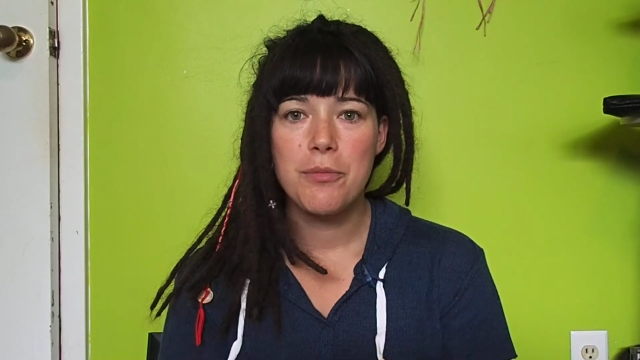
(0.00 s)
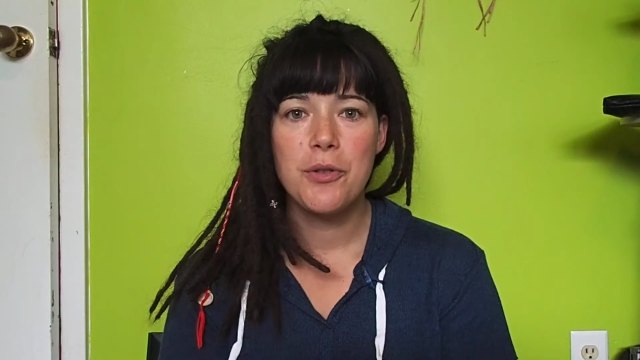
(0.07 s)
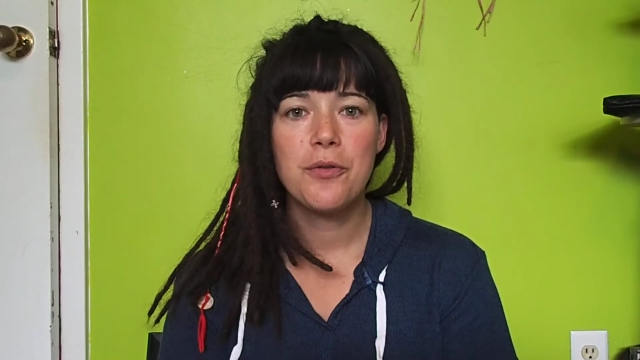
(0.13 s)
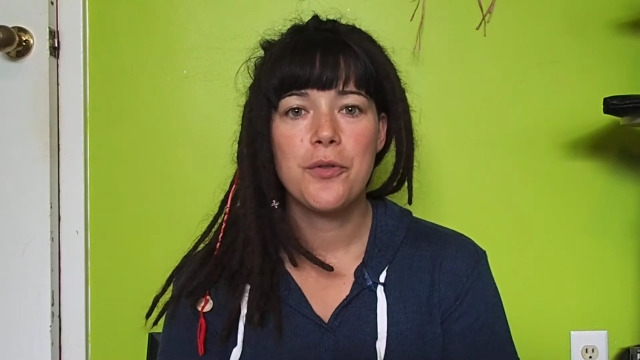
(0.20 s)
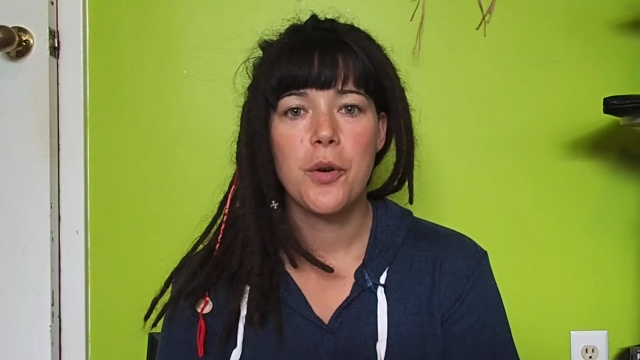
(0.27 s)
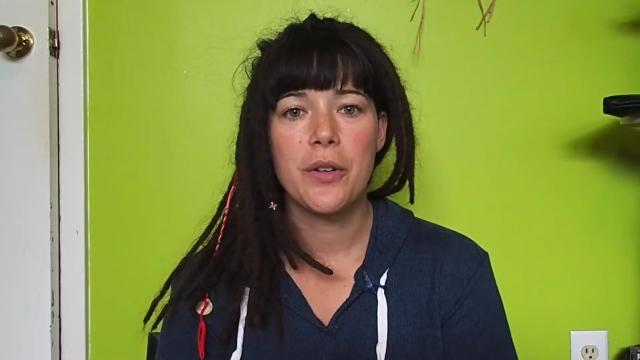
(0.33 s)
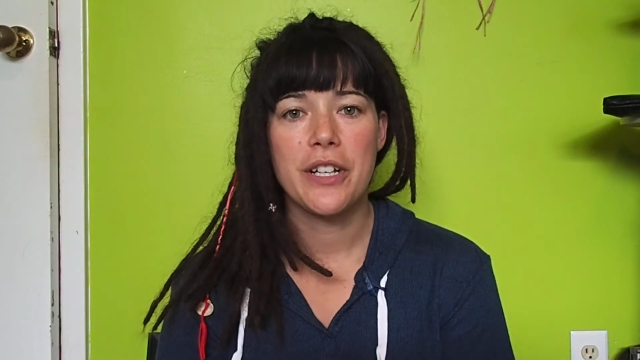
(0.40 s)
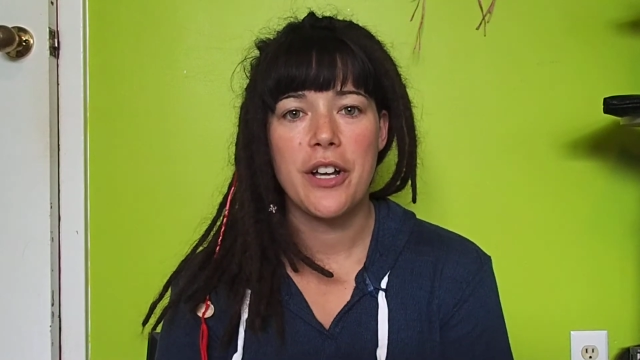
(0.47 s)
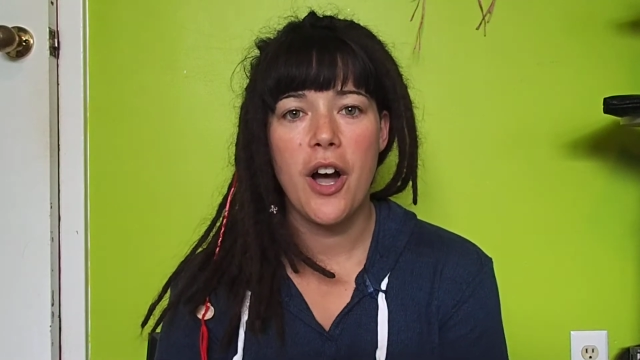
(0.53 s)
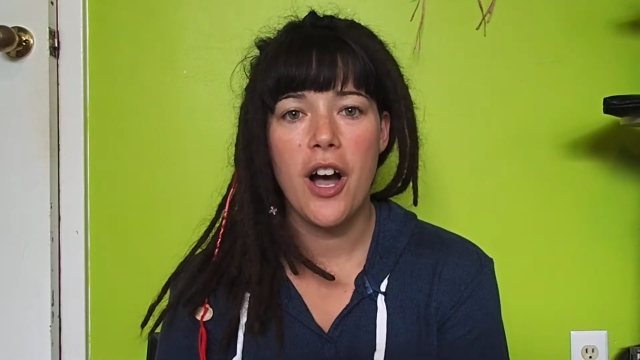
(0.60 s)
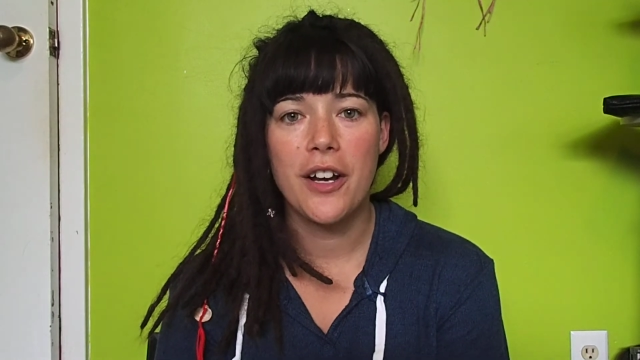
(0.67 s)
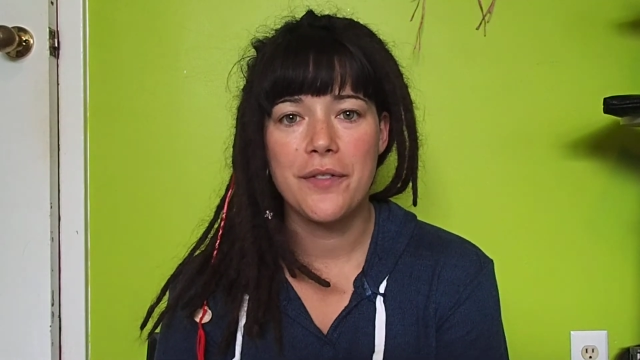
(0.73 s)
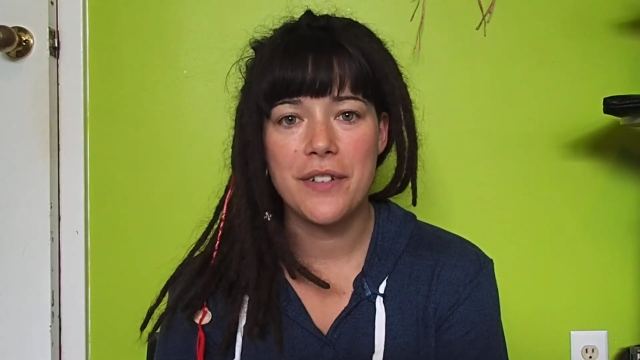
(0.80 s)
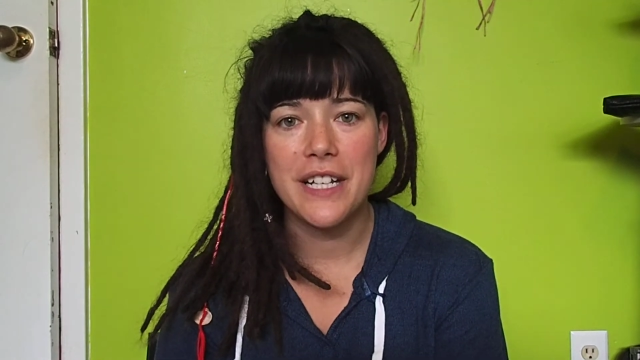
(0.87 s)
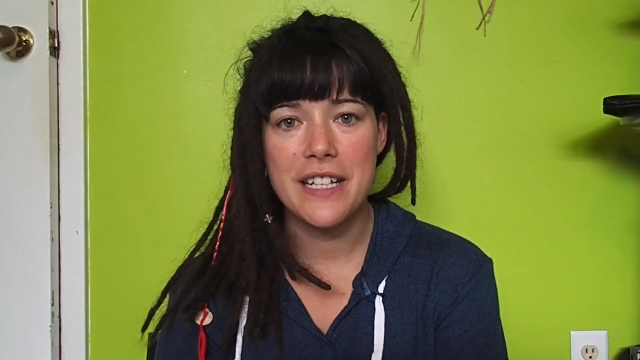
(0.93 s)
move forward in
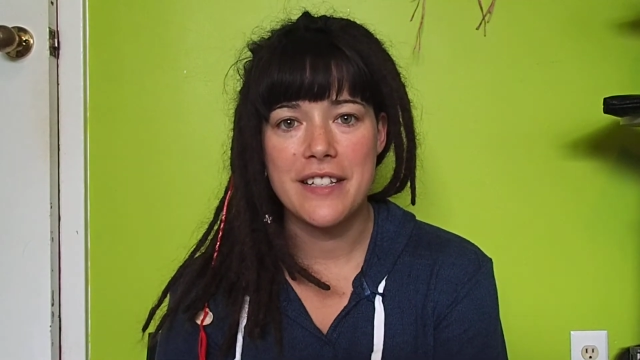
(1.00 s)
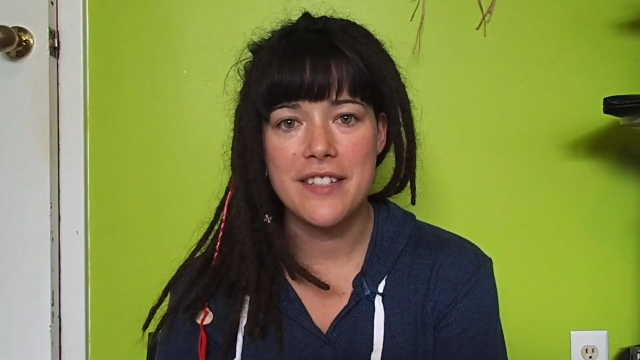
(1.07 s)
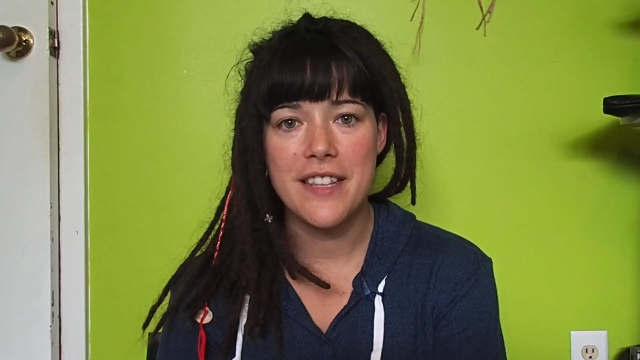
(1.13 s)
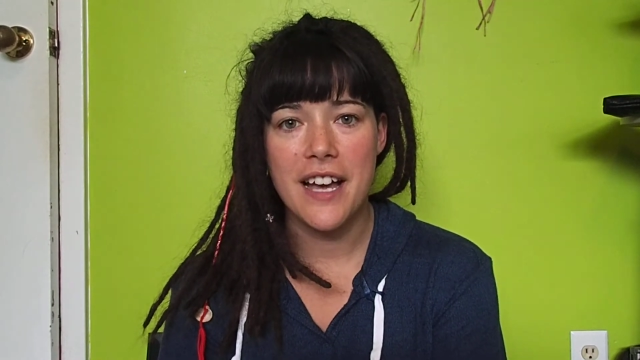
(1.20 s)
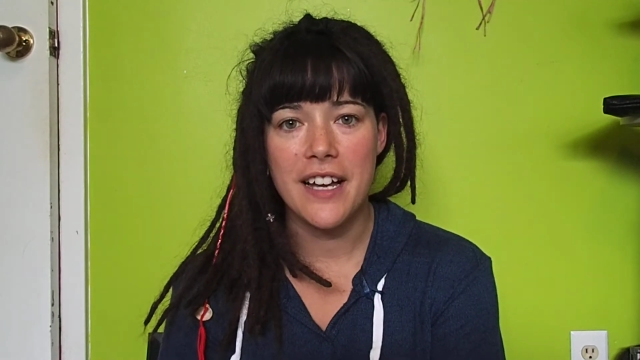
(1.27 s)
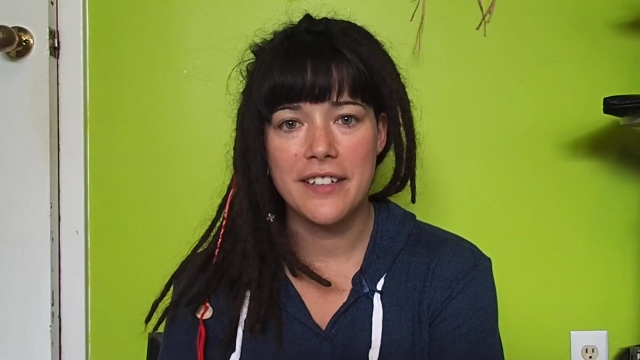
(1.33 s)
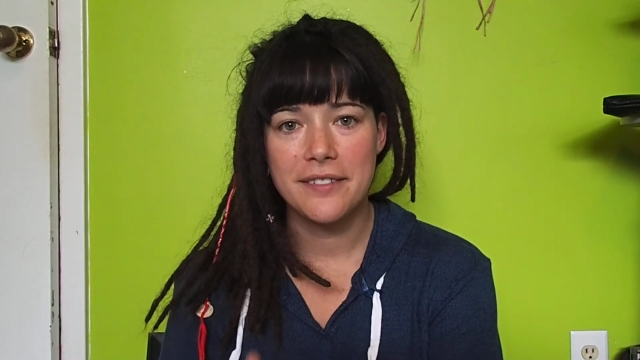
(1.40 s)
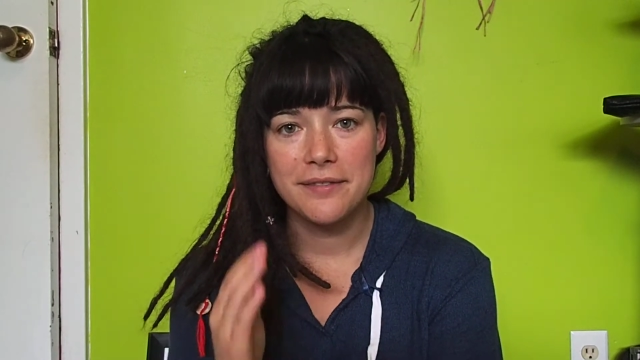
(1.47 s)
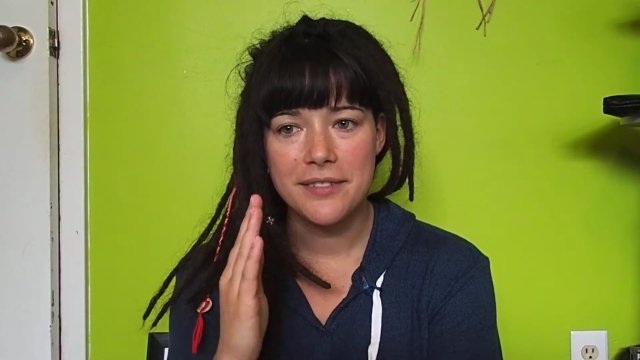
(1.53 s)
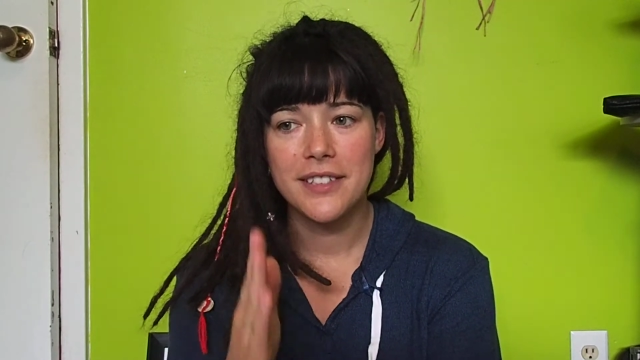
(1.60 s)
confidence that